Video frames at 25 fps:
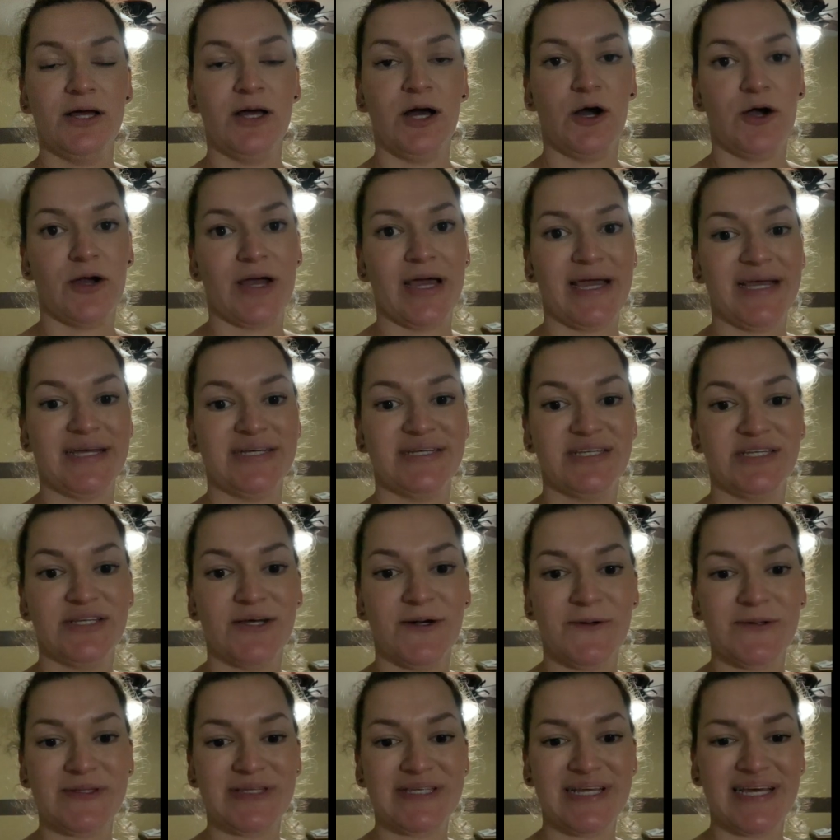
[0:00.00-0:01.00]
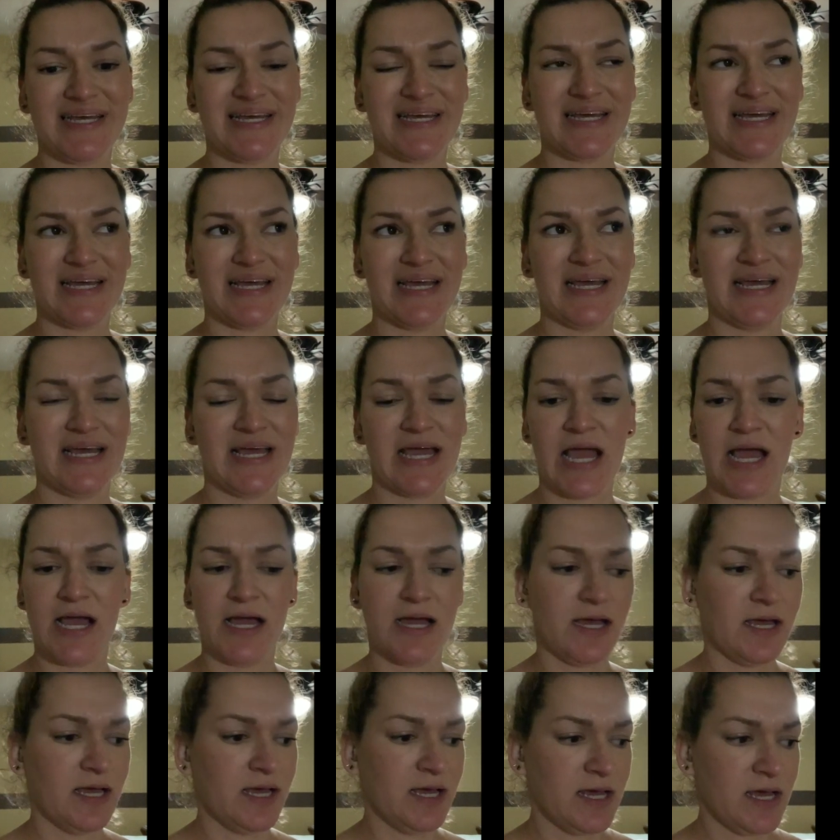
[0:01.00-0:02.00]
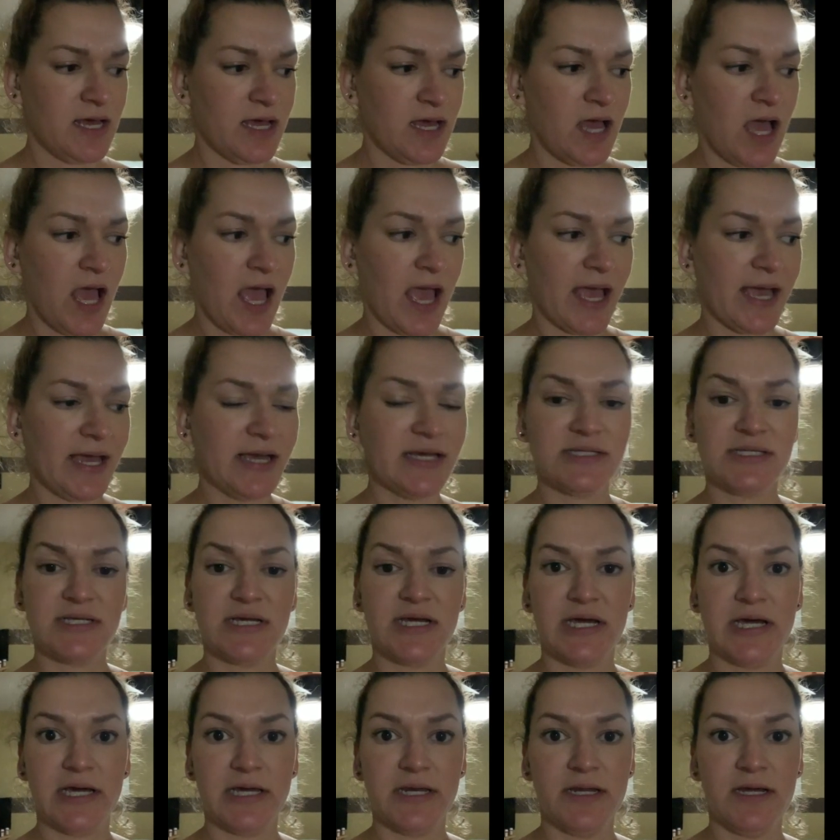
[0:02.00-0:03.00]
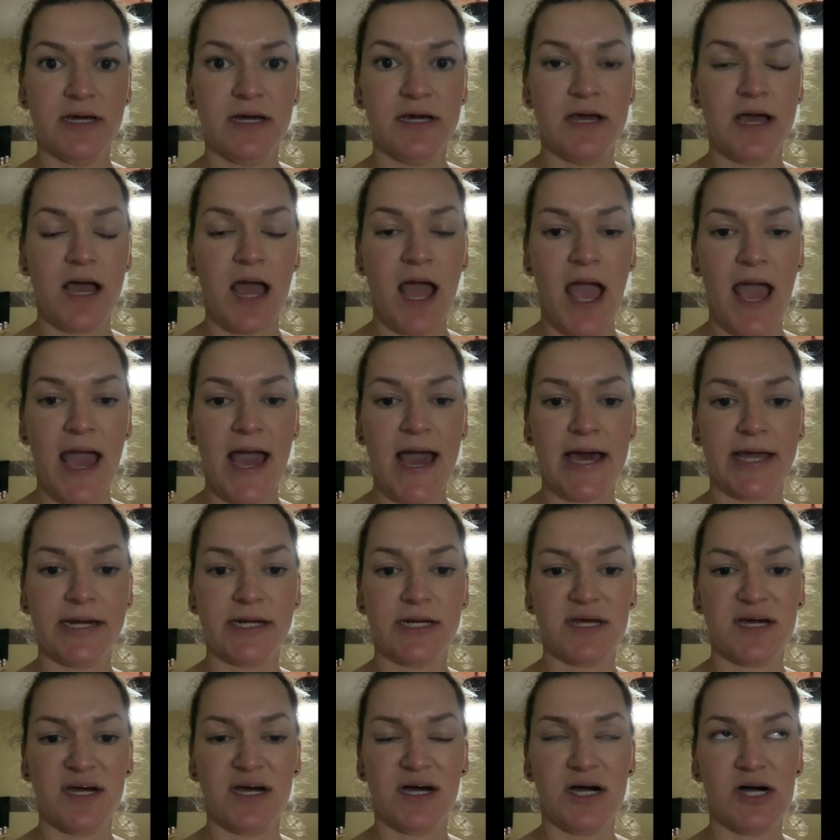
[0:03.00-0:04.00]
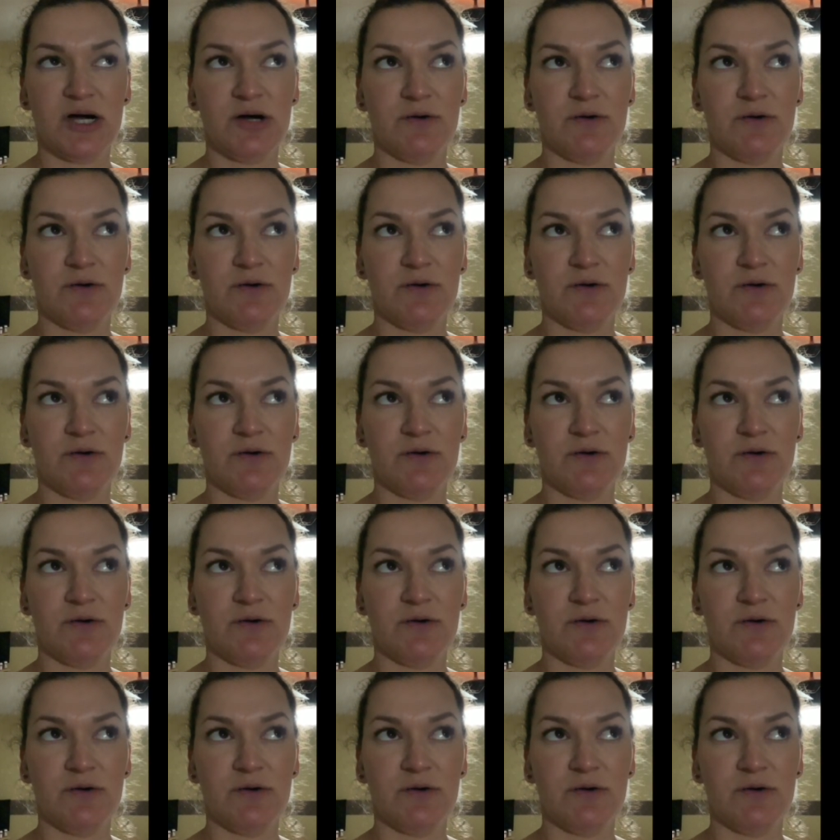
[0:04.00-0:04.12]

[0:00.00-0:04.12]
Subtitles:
Okay, so it's like 8:10 and